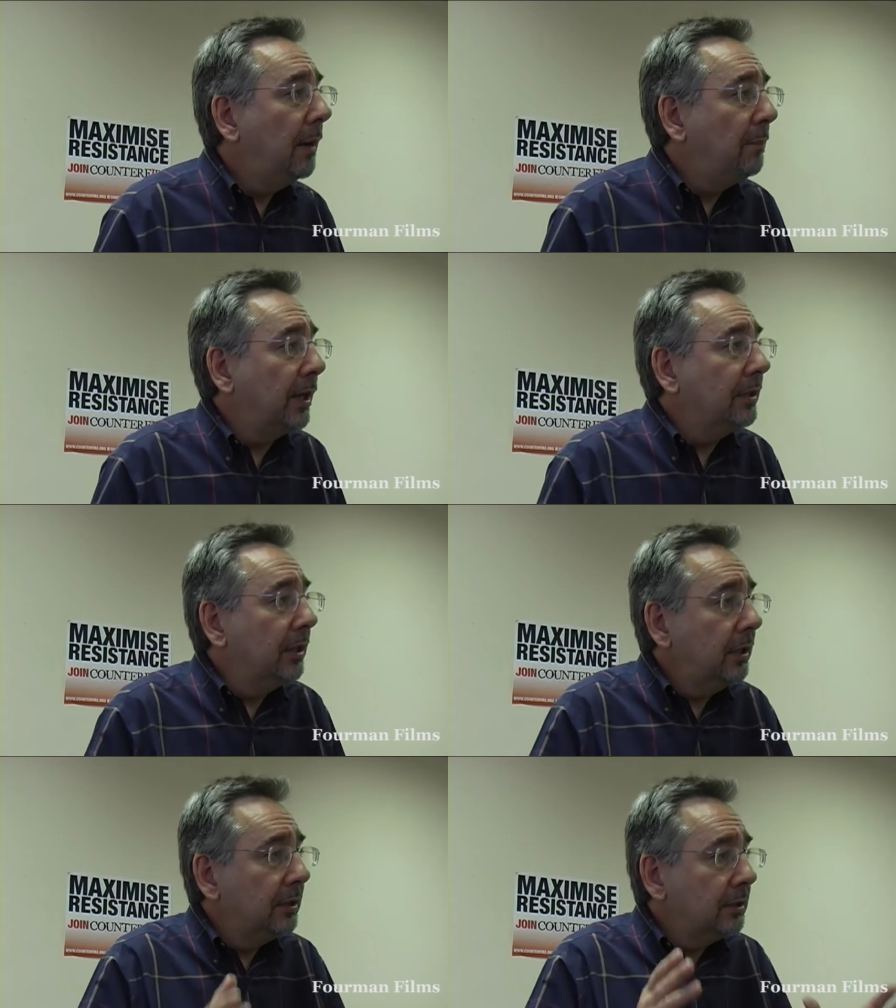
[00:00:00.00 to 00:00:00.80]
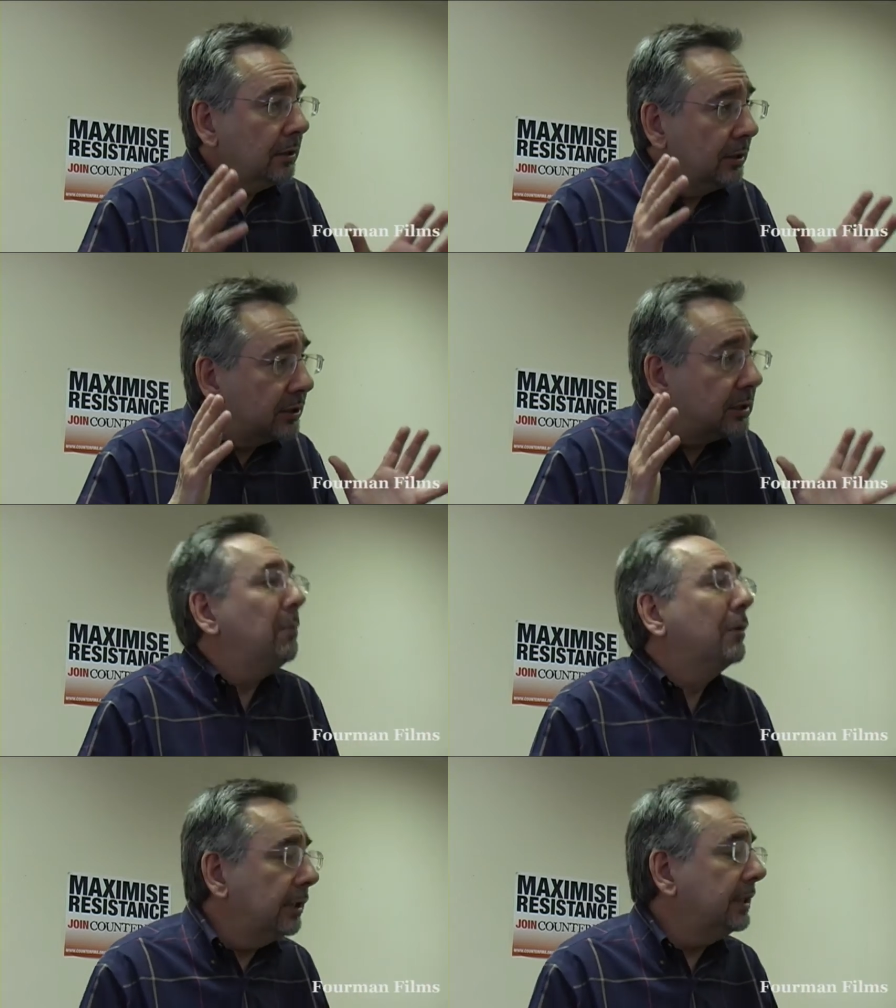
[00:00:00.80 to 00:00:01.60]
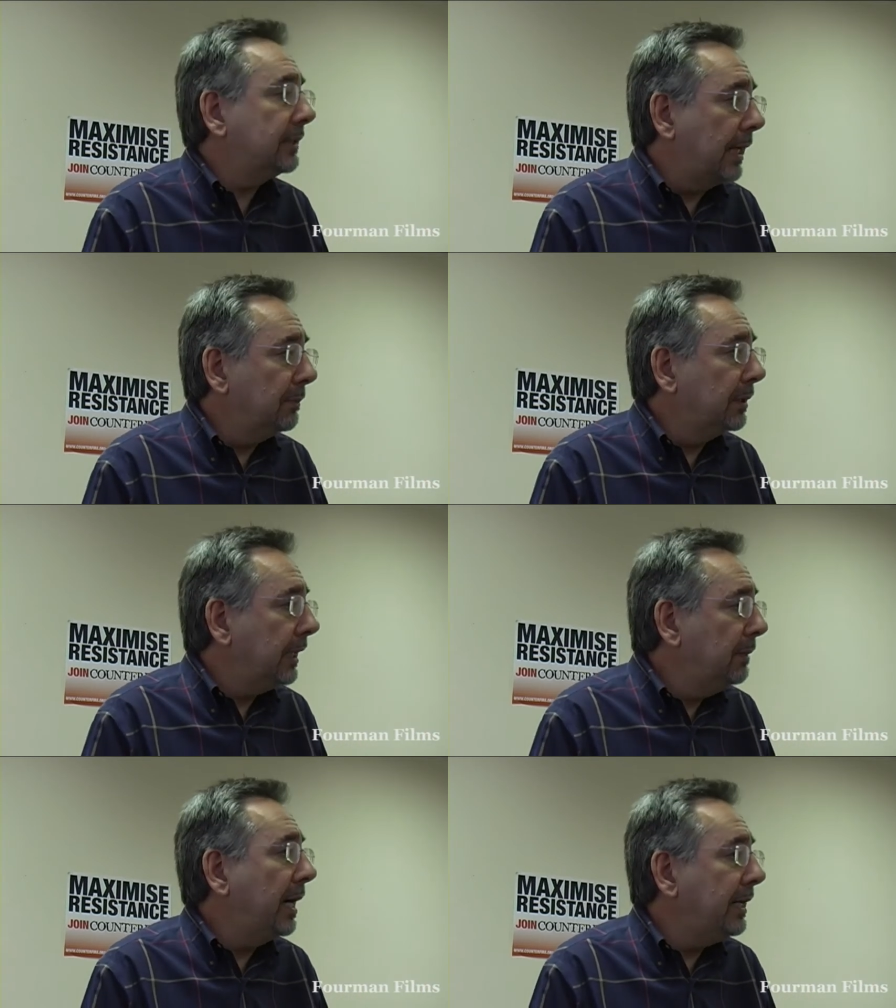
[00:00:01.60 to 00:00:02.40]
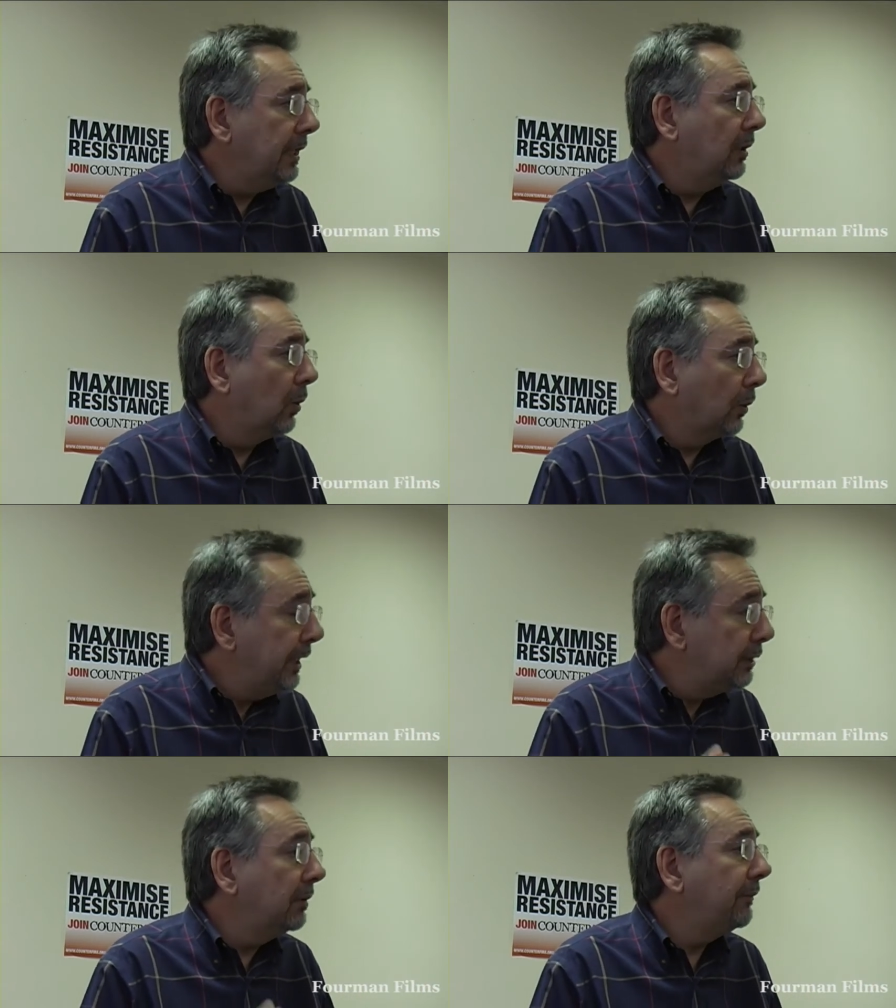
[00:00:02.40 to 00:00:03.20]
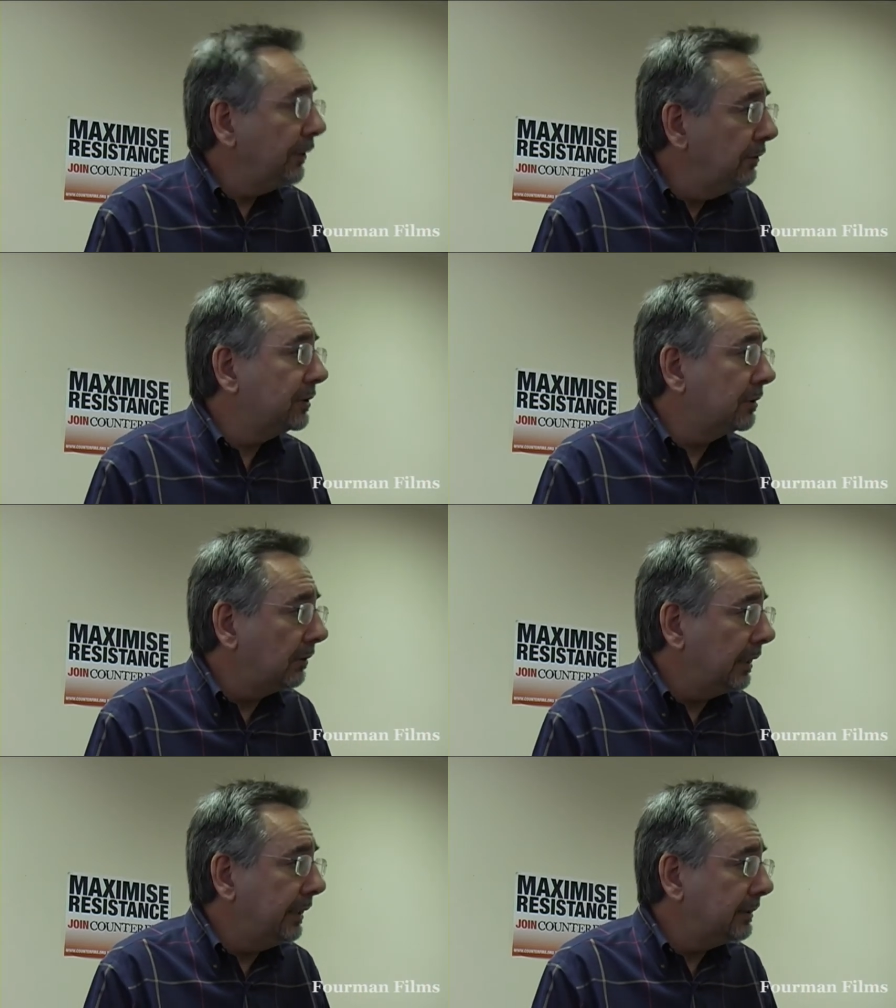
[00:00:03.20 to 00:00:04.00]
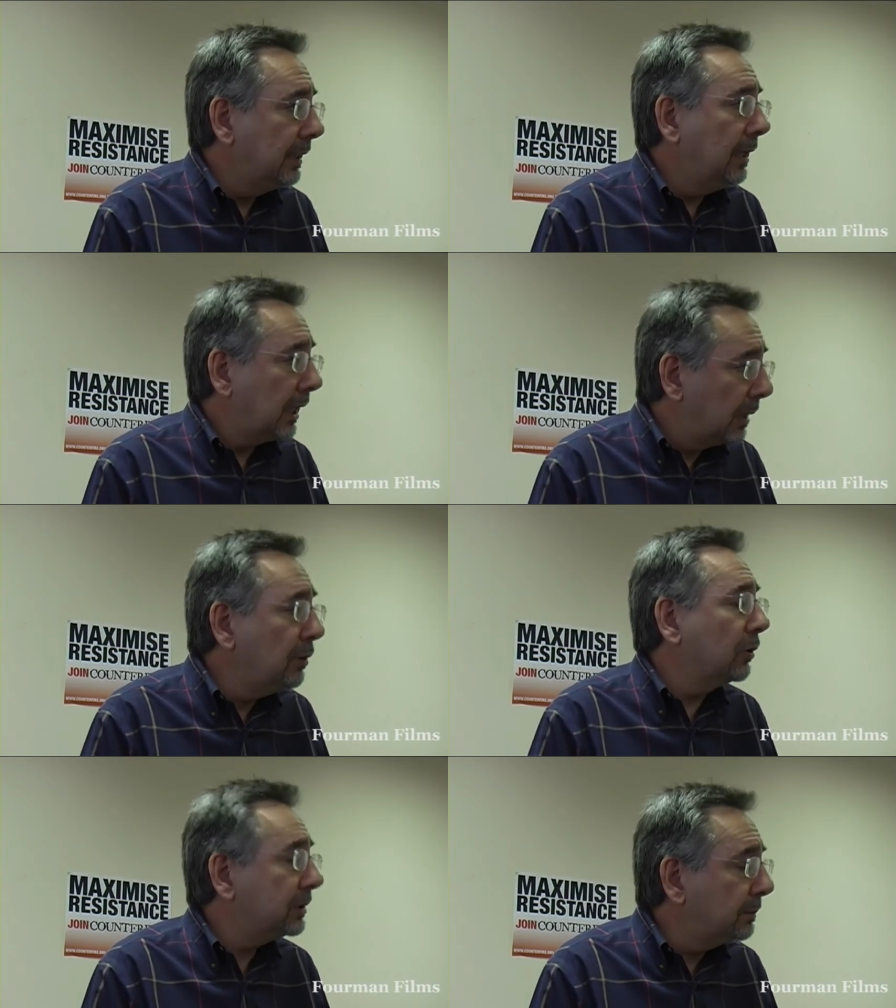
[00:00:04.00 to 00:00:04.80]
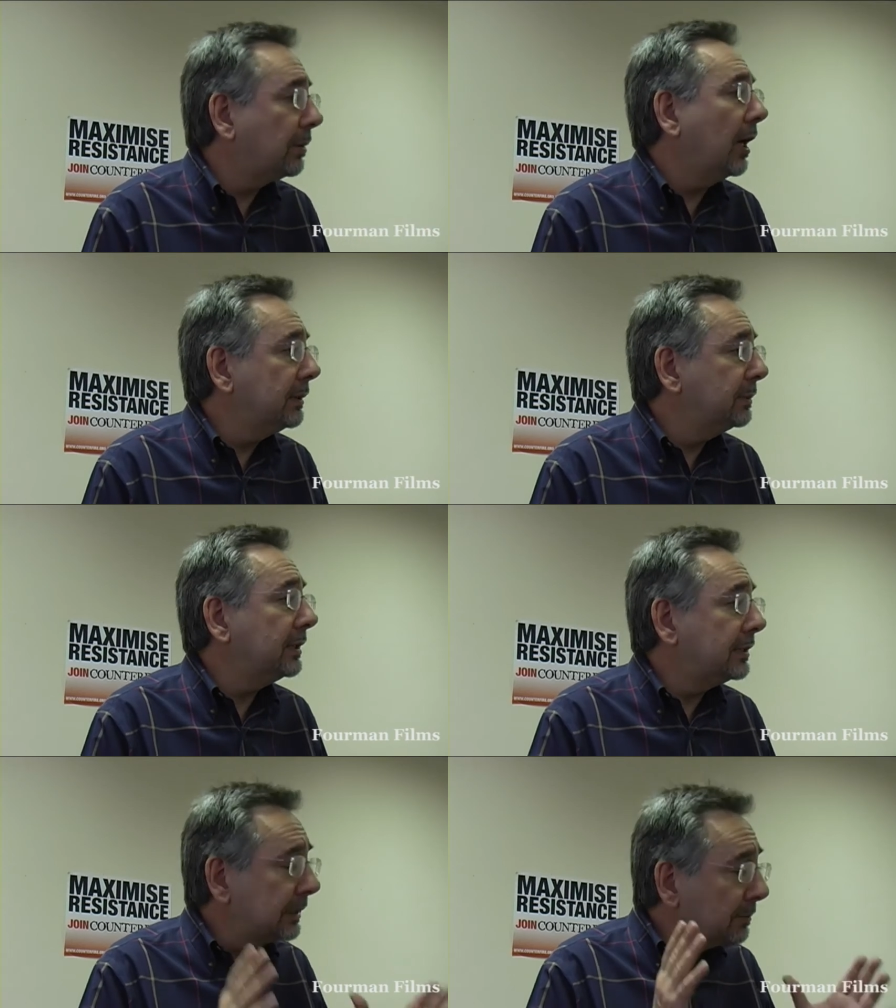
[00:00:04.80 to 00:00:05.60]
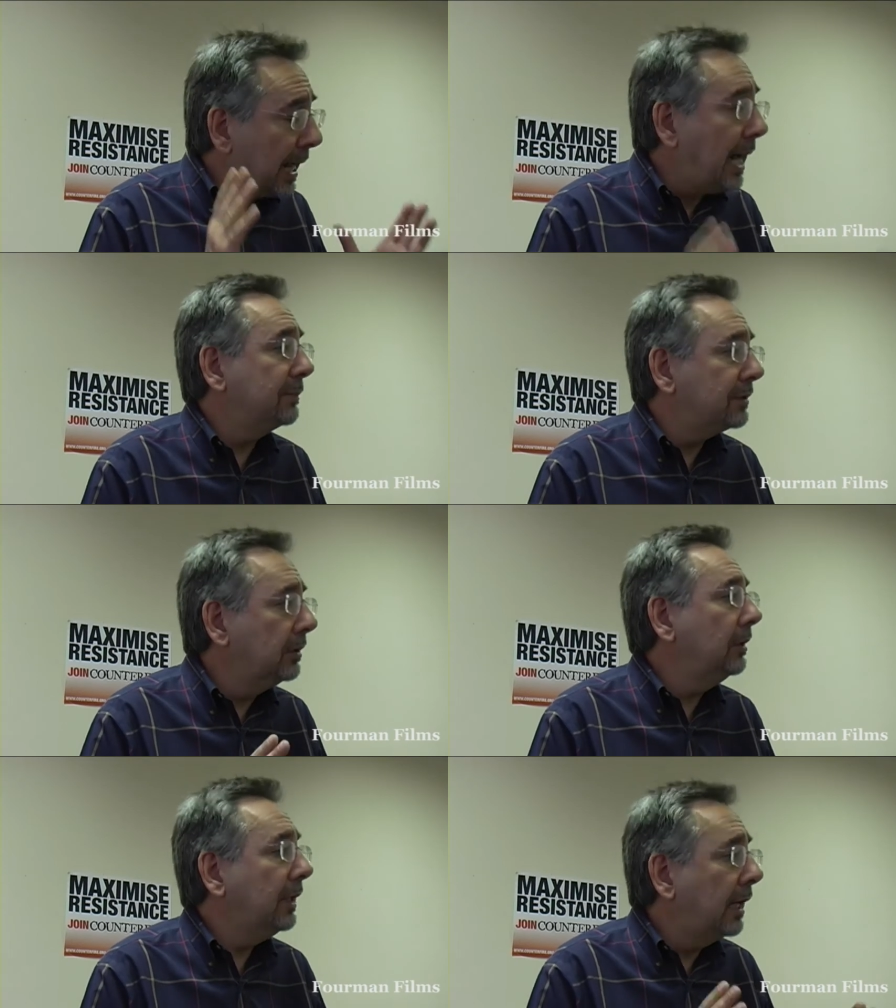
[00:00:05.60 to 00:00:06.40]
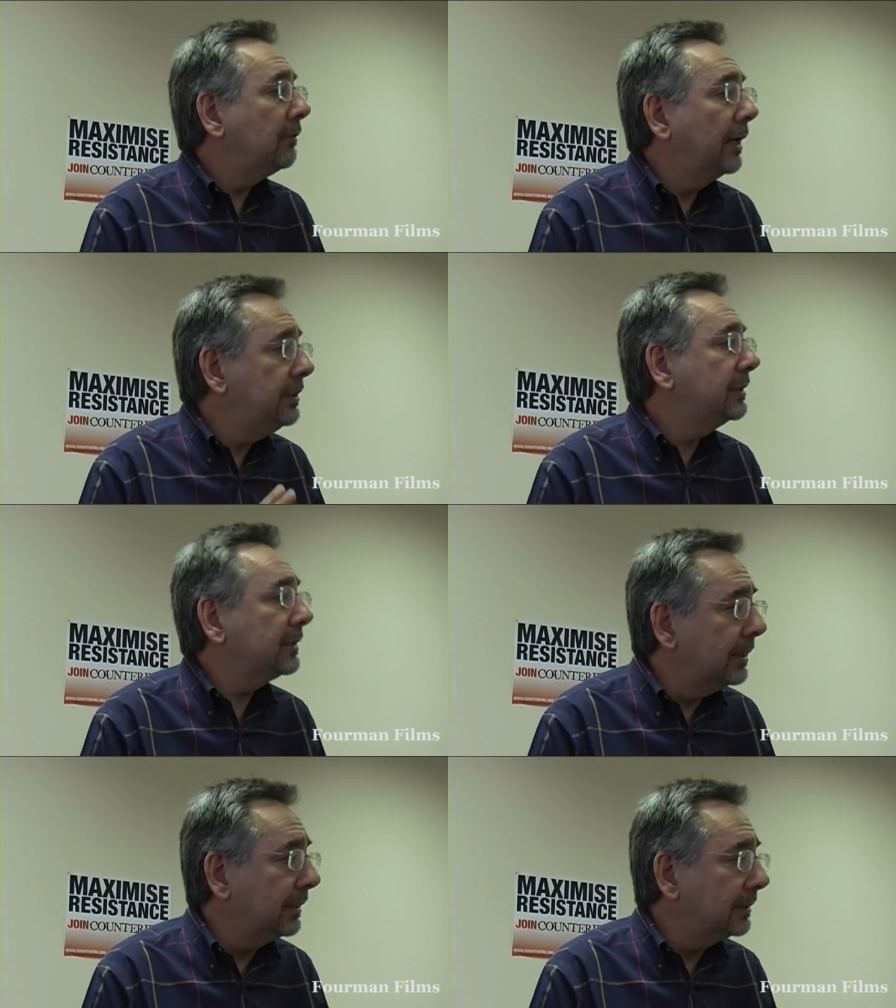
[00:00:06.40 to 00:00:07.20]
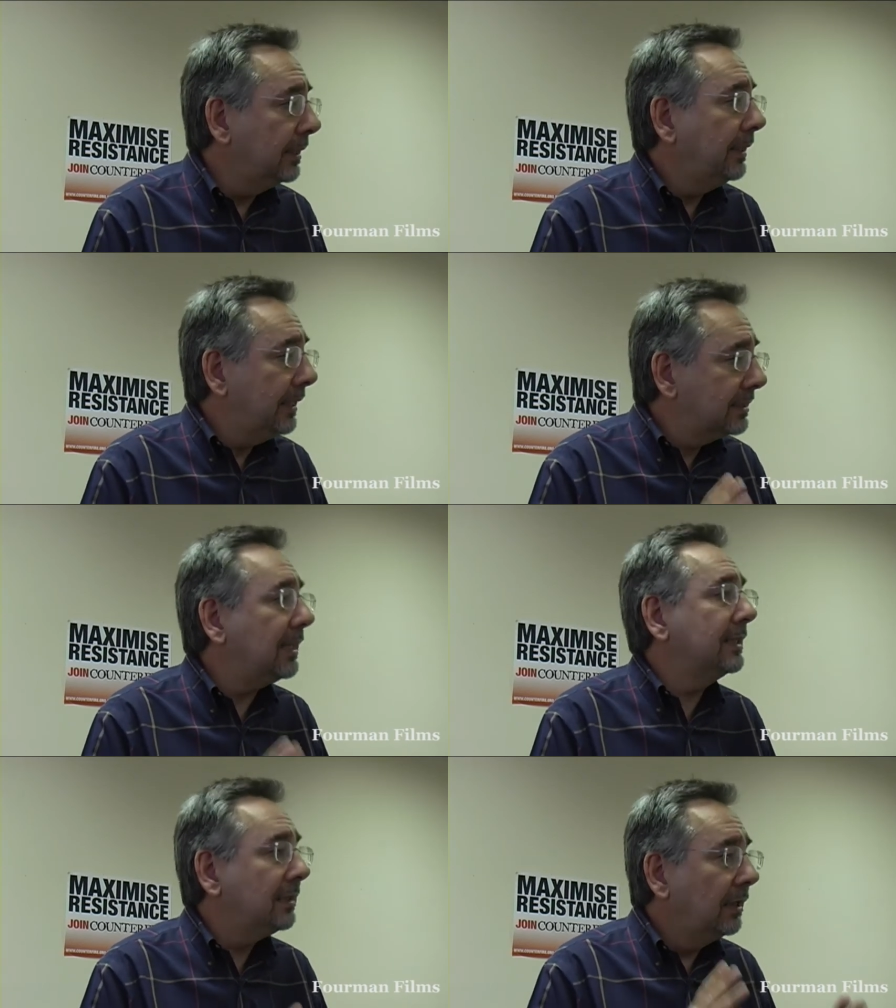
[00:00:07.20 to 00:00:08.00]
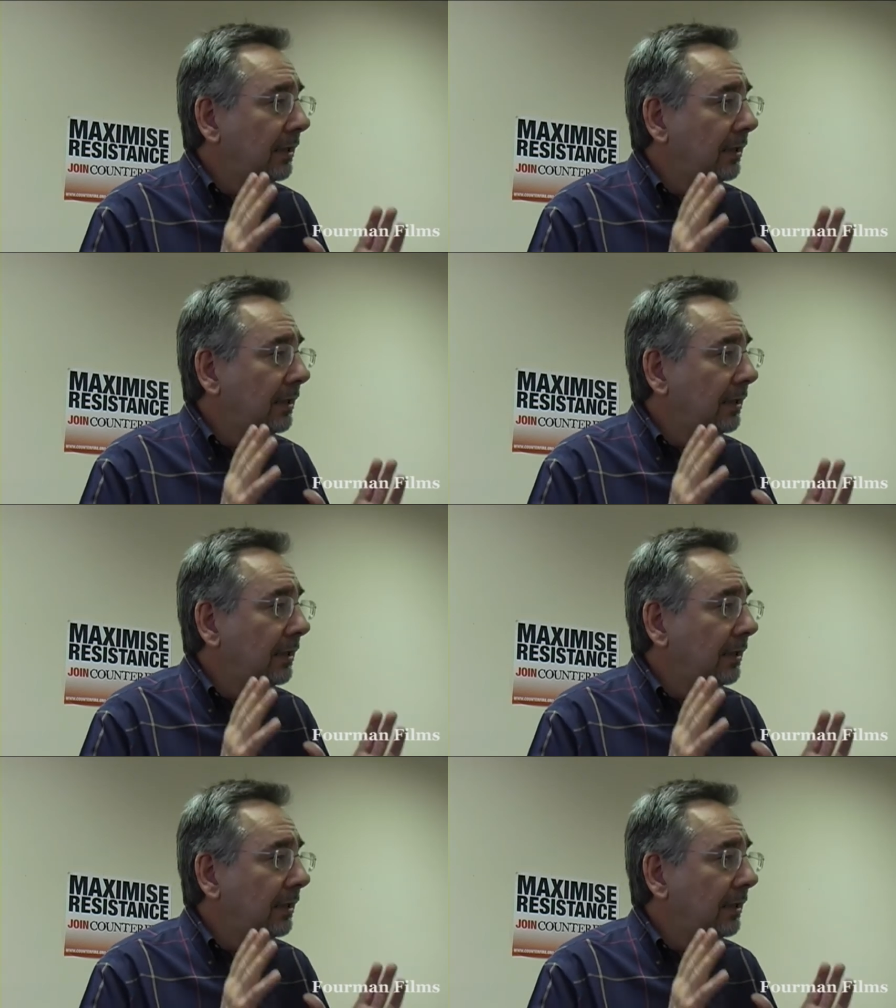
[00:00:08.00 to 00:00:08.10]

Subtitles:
But the summary statement that he made in court, he's refused to release. And I'm not surprised, because it says some absolutely outrageous things. It says,